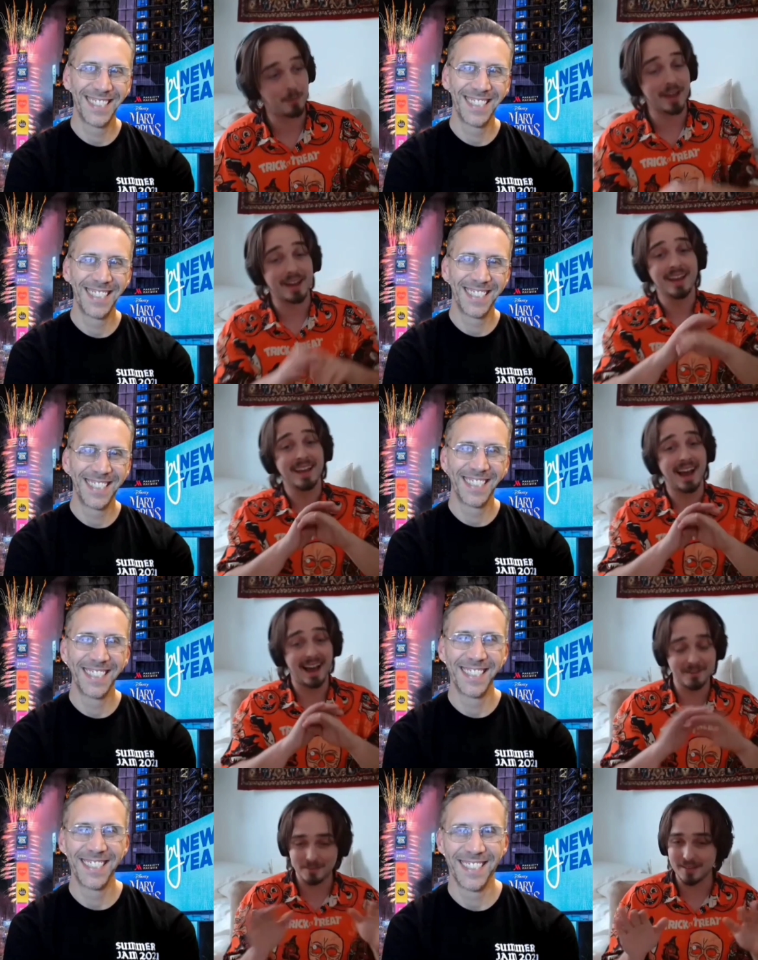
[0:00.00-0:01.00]
Speaker 1: but
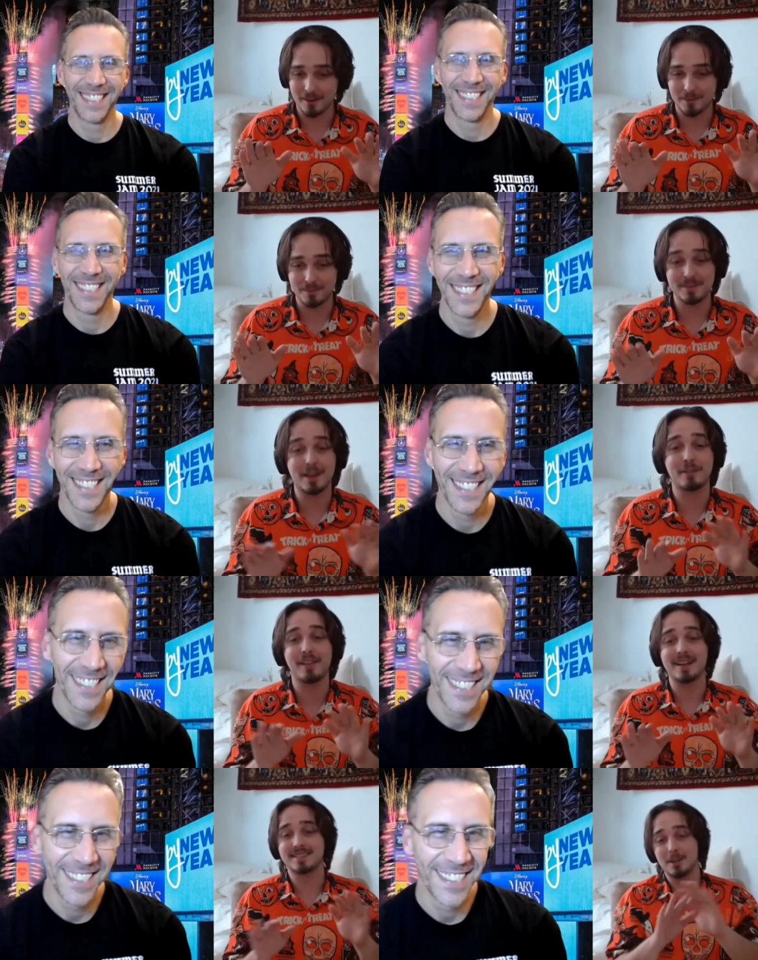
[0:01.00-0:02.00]

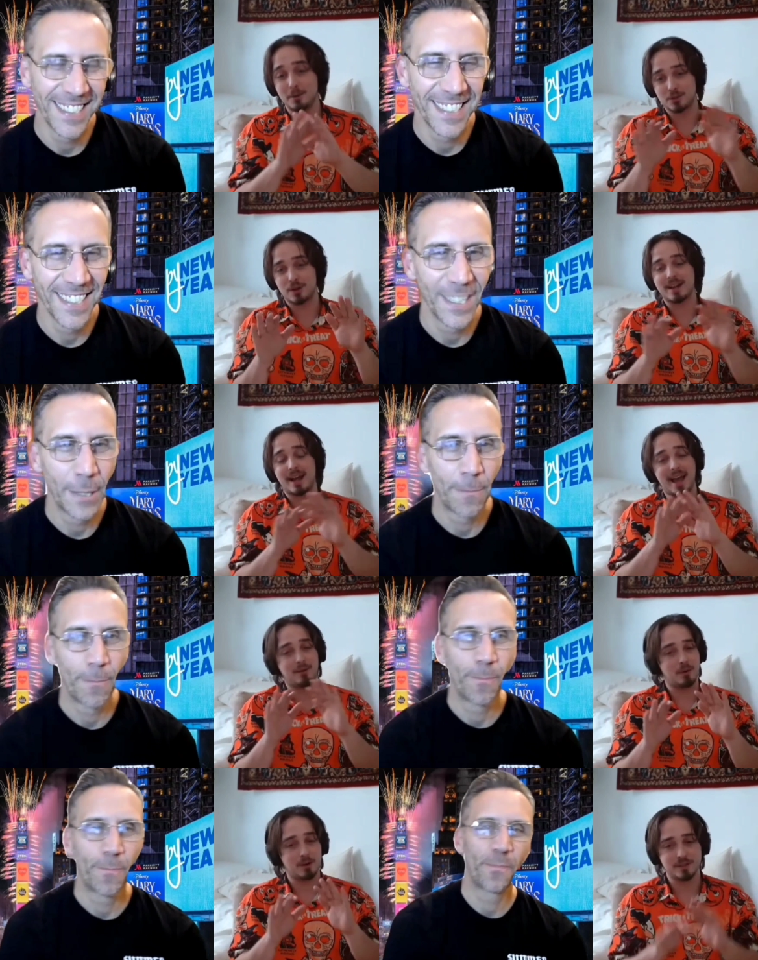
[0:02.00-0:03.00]
nevertheless, it was great. I had
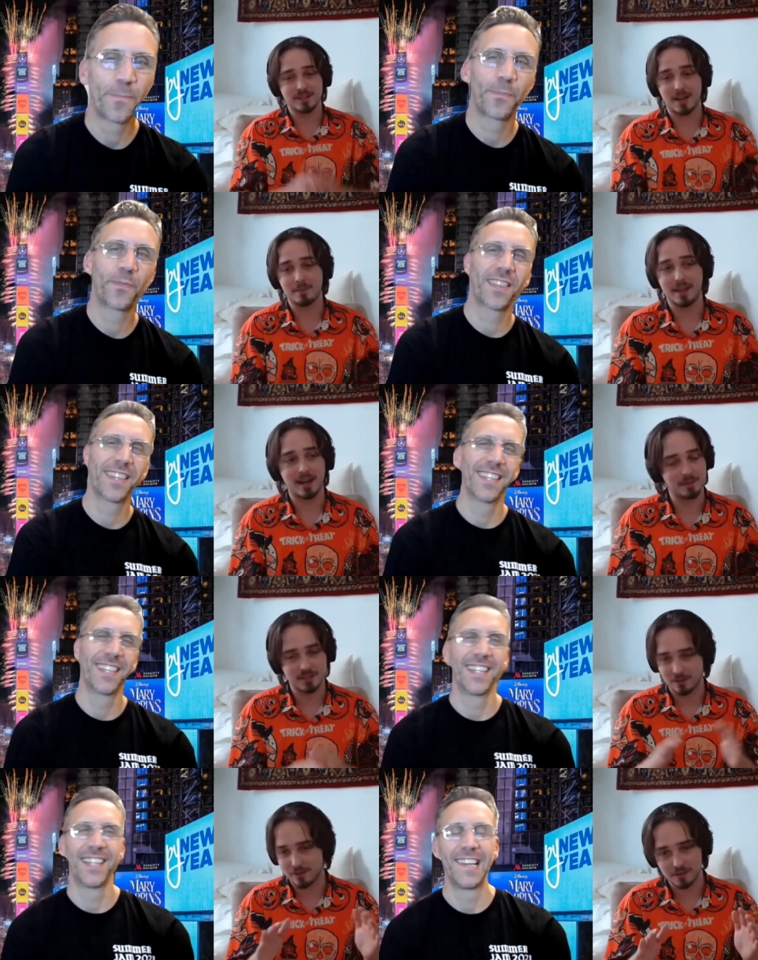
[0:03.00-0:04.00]
a wonderful time, and I'm
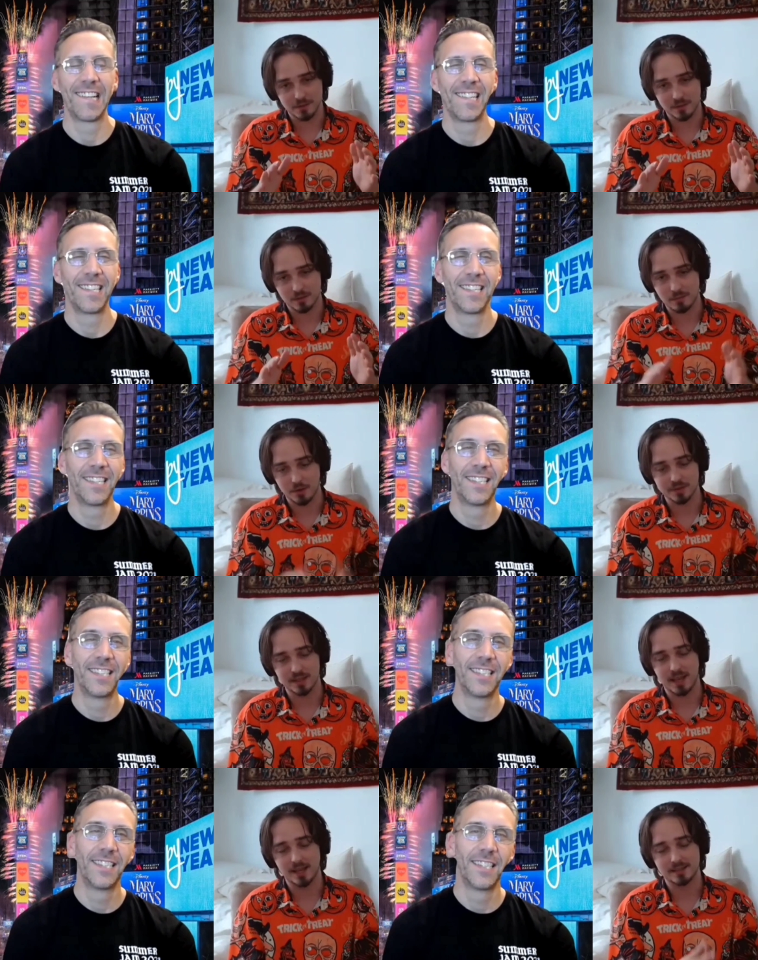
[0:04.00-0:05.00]
still friends with most of
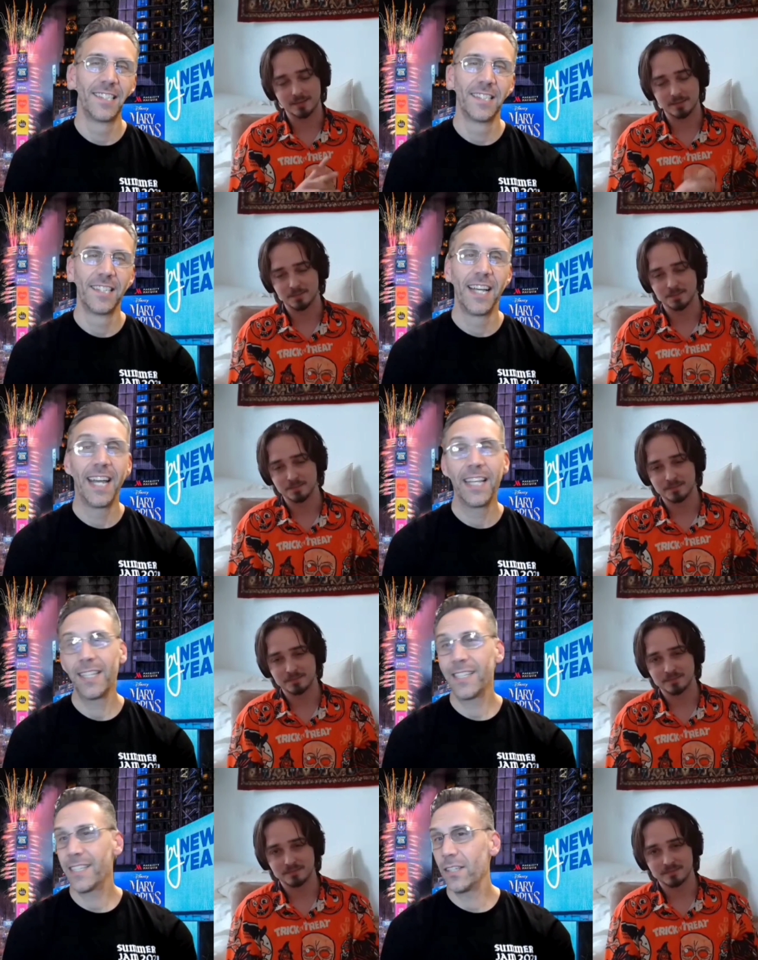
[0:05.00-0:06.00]
the cast.
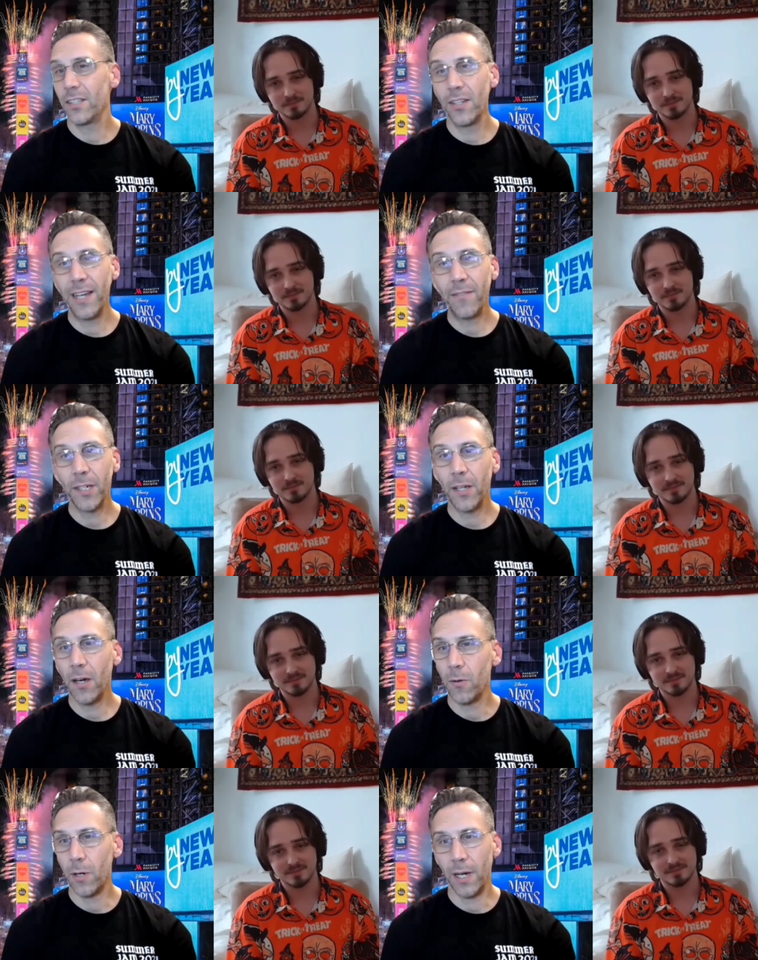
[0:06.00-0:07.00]
Speaker 2: Listen, you never
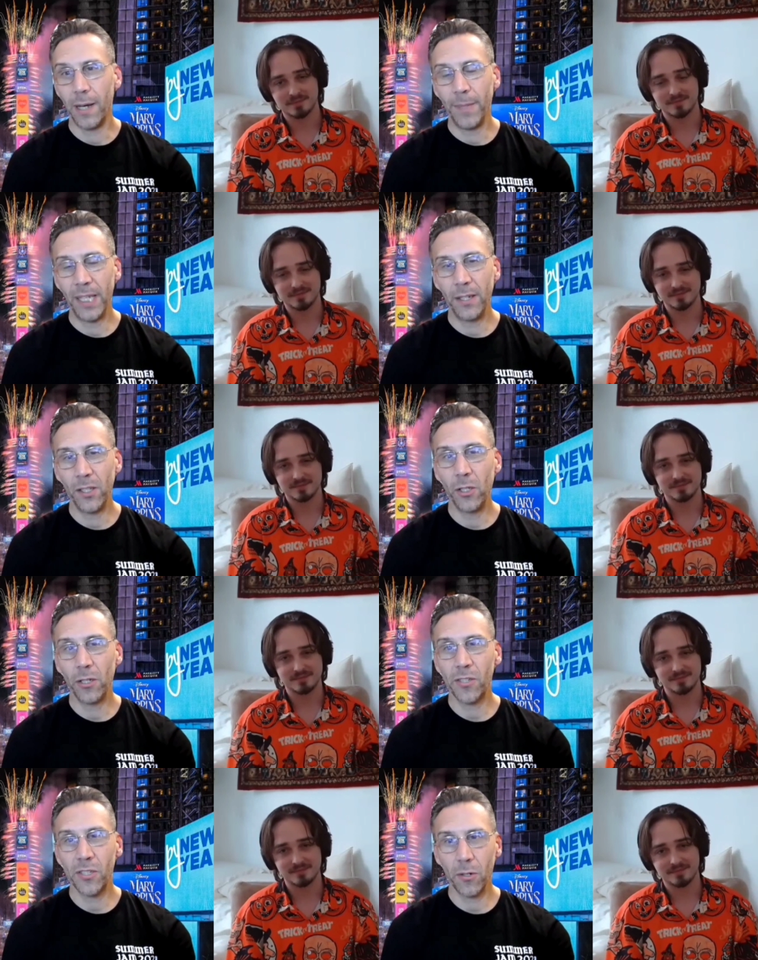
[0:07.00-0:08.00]
know. I
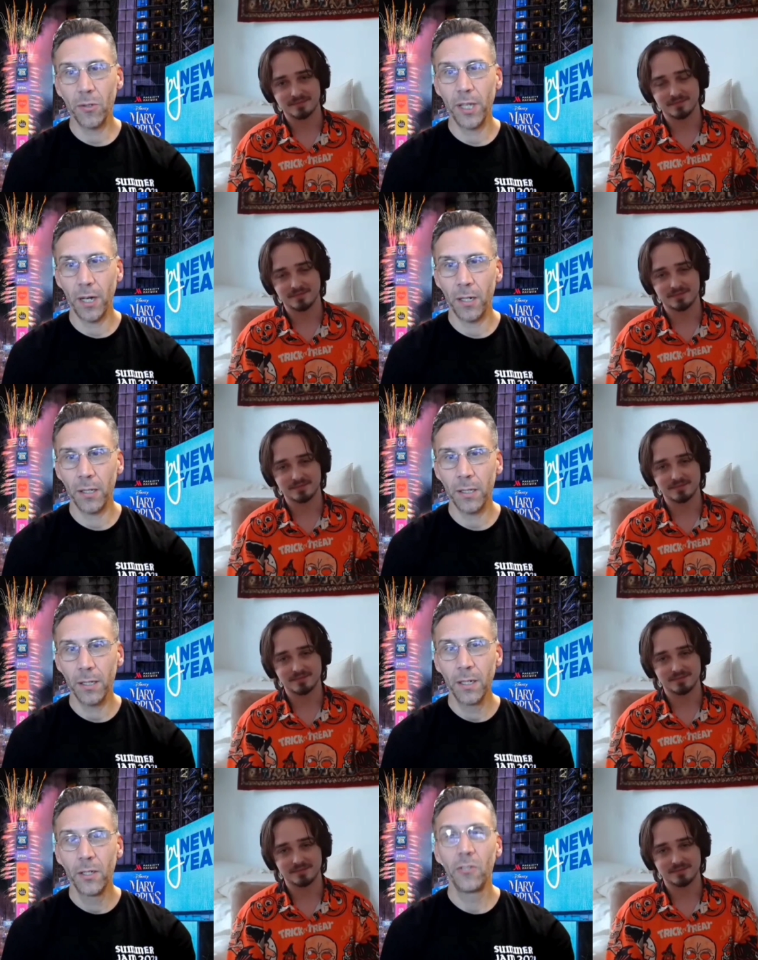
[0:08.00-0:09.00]
mean, you're so
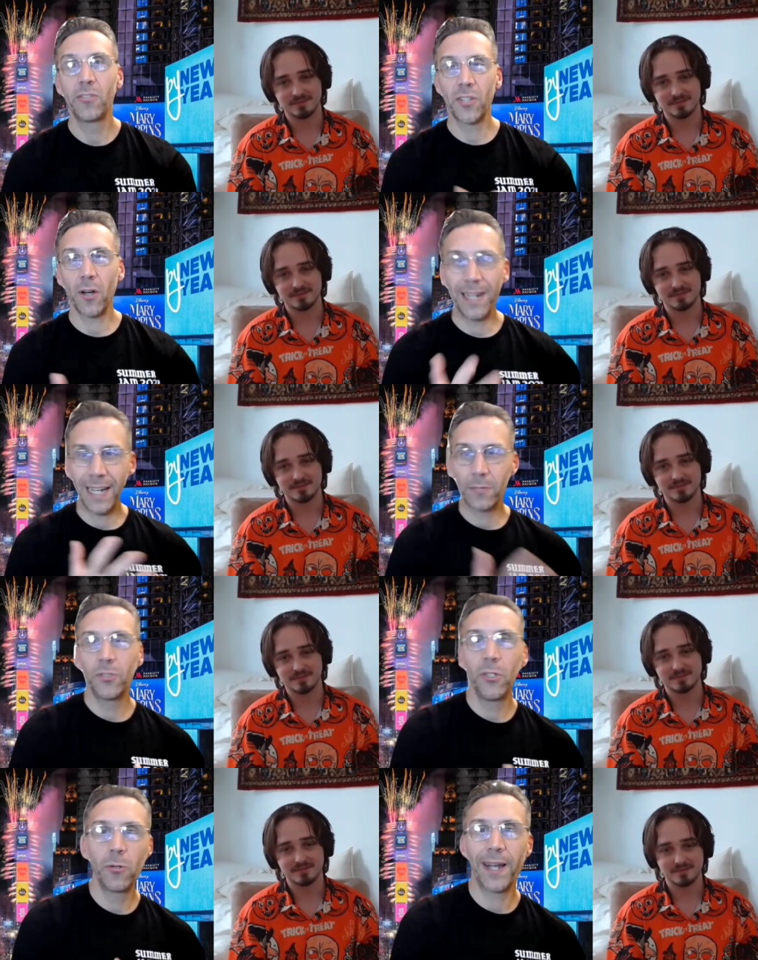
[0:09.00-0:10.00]
young. You started
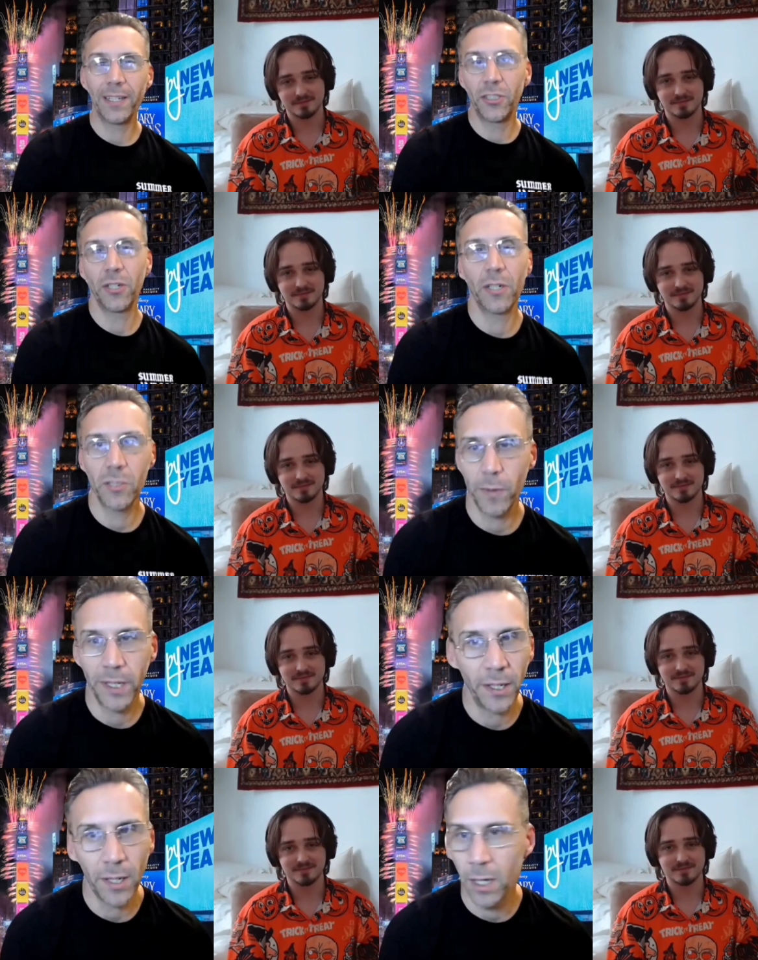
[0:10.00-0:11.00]
out in two great
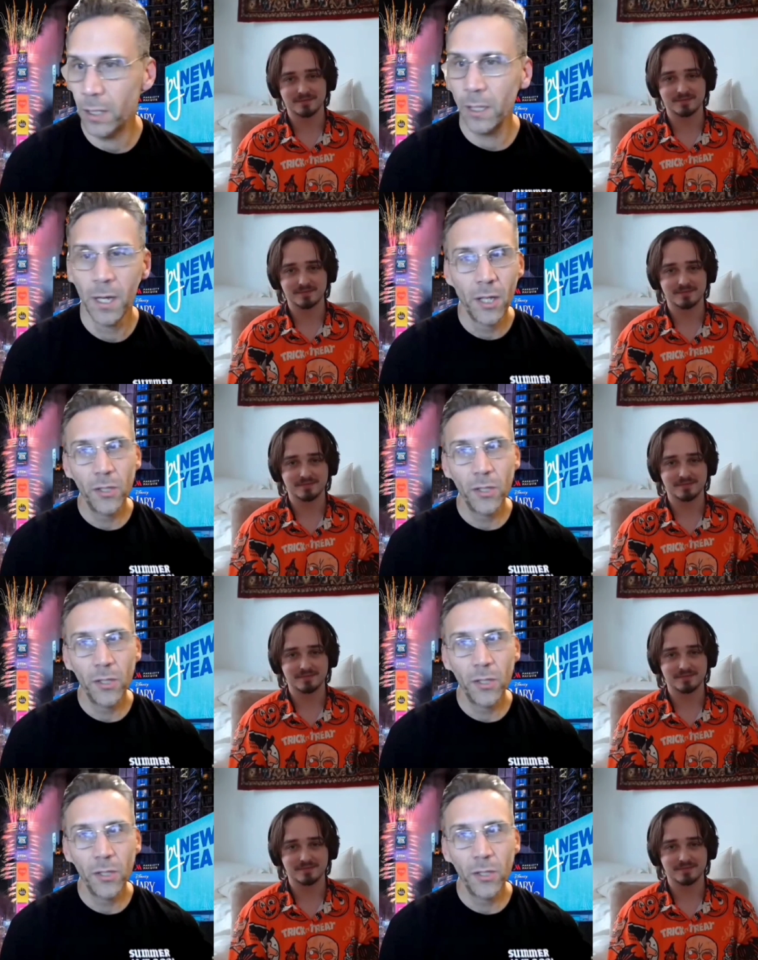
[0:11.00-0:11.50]
shows when you're young.